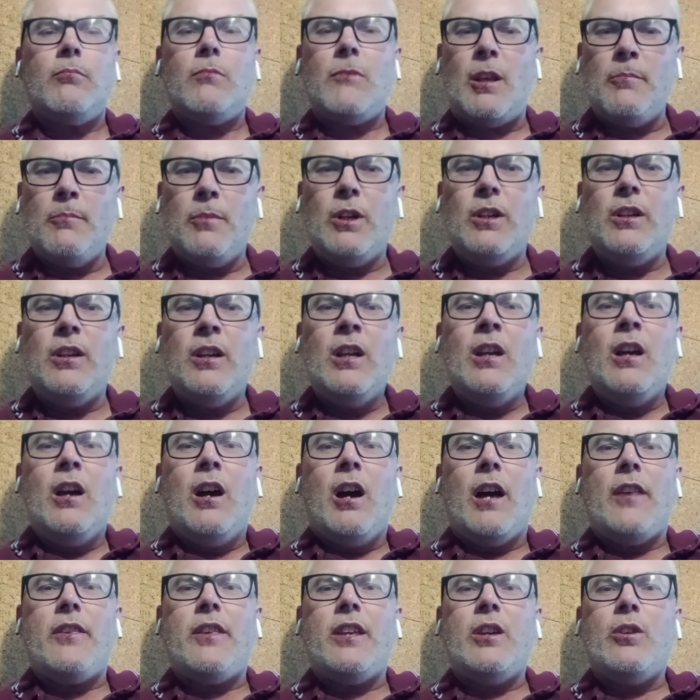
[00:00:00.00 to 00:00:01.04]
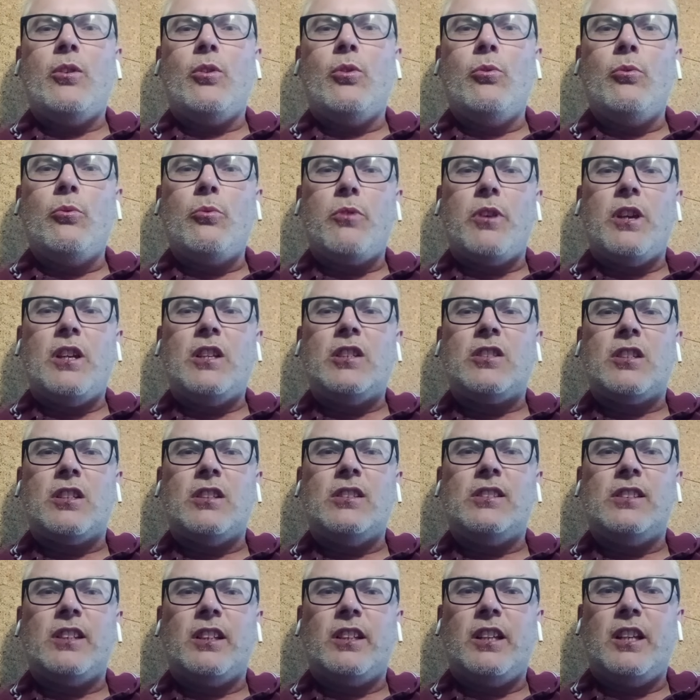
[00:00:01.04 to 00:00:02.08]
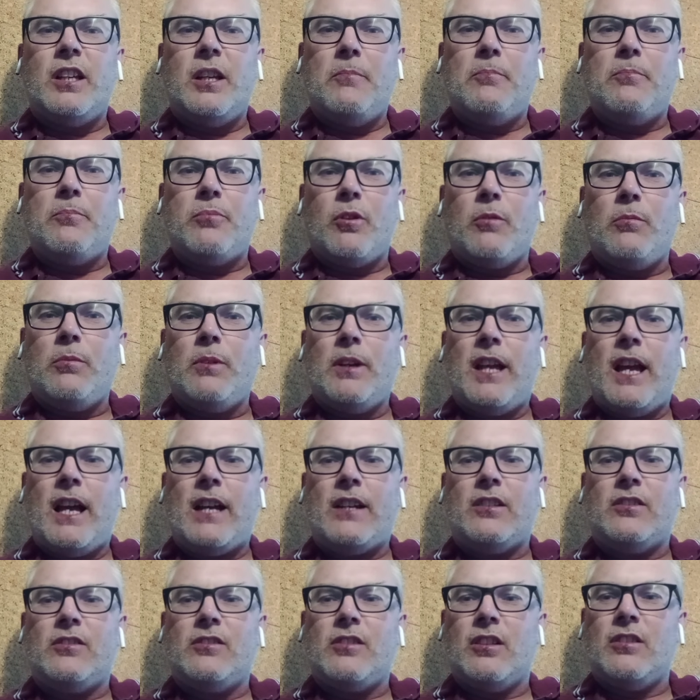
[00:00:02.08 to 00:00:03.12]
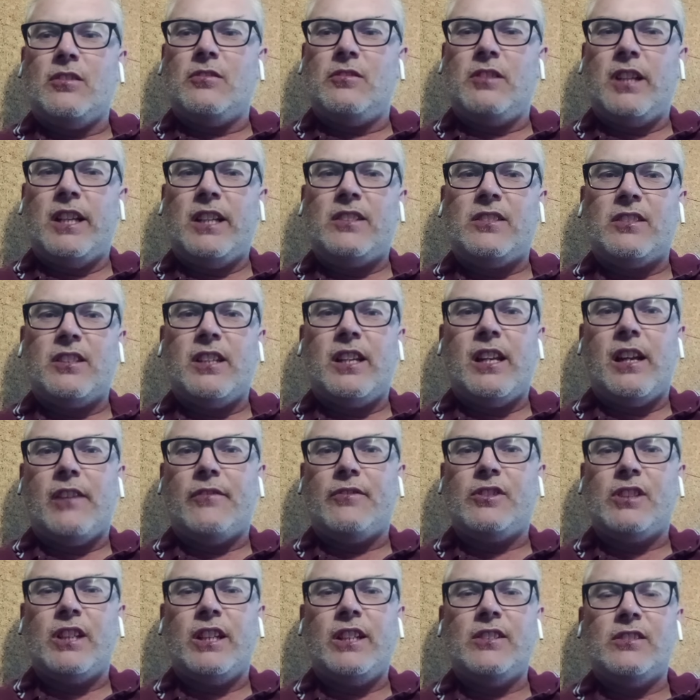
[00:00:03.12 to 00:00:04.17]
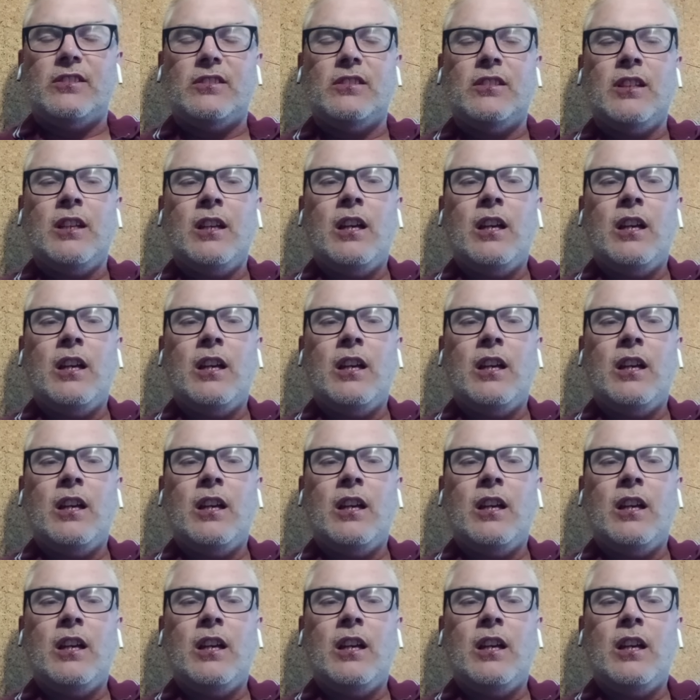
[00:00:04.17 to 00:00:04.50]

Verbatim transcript: But I think all things considered, he probably had a, a decent enough season